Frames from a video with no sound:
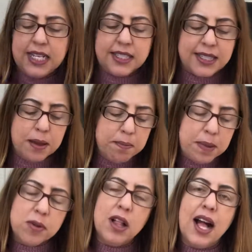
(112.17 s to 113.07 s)
Some
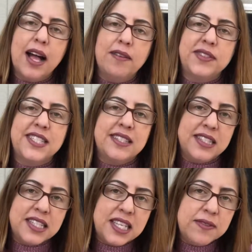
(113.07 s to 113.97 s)
people have
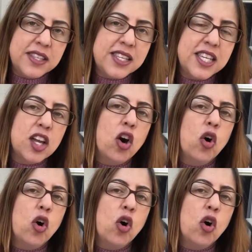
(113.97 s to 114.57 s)
sensitivity